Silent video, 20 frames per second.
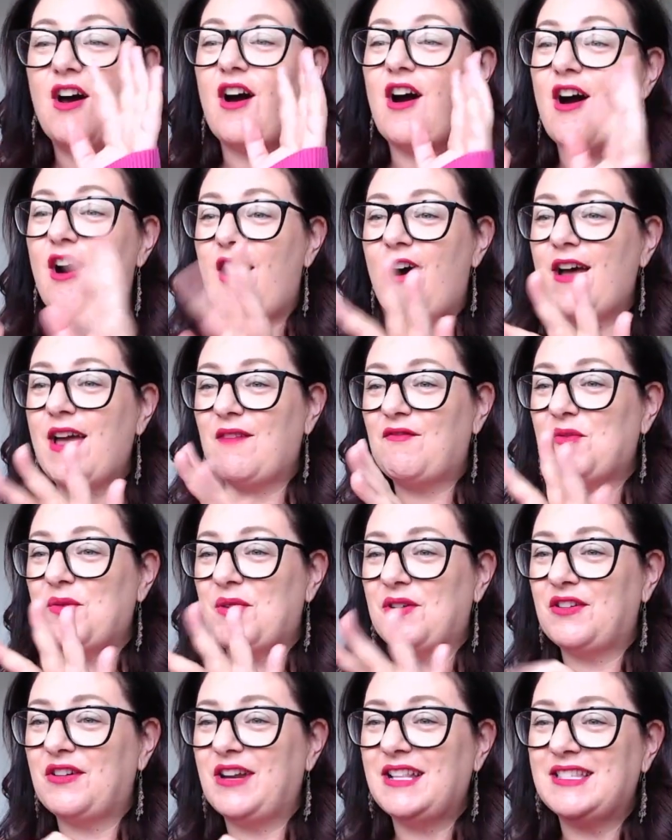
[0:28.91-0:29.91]
Hi
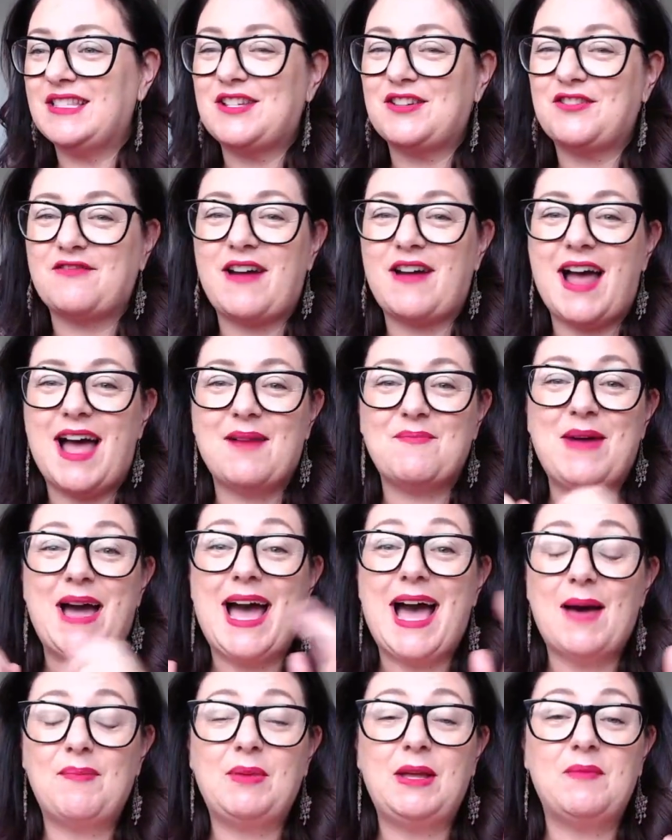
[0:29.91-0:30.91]
everyone on Instagram.
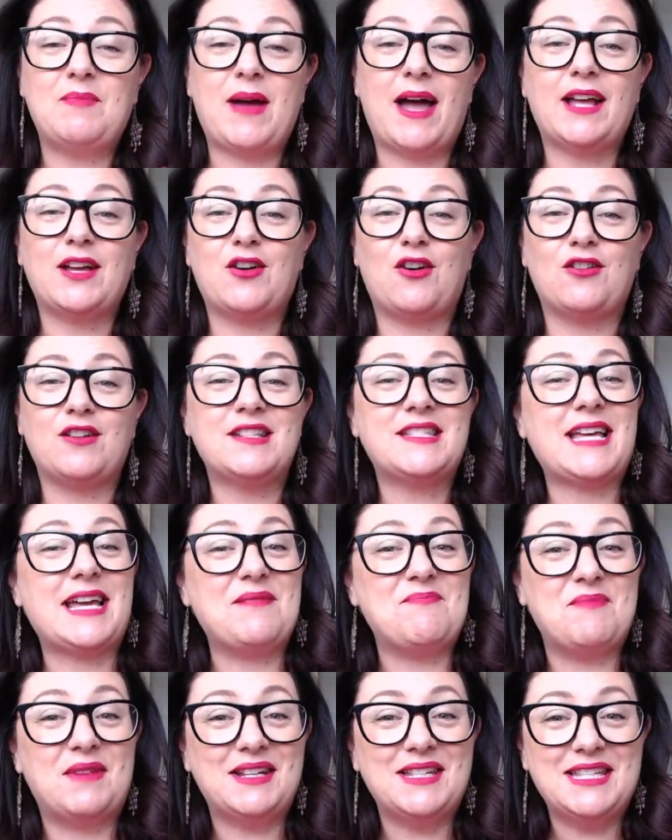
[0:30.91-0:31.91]
Happy Bank Holiday
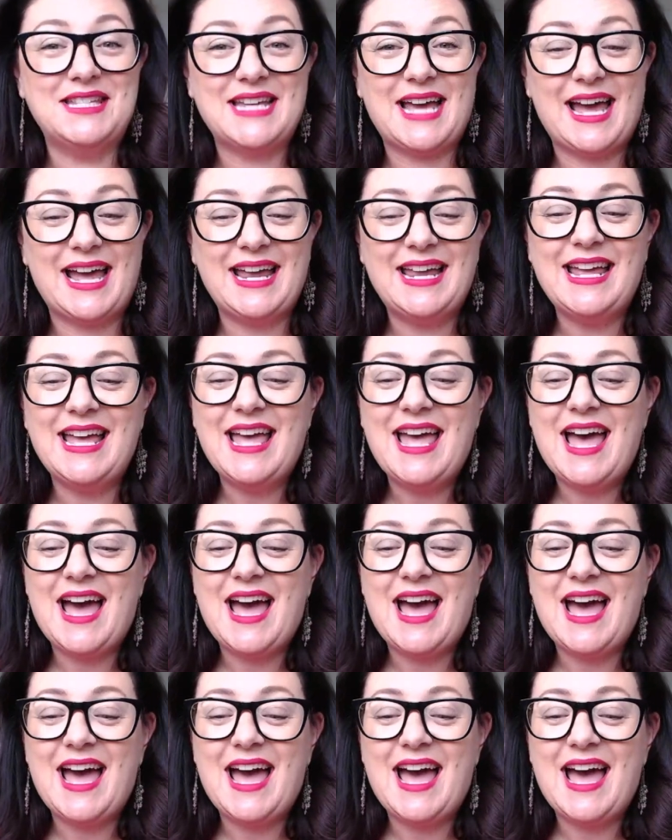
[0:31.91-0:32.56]
Monday.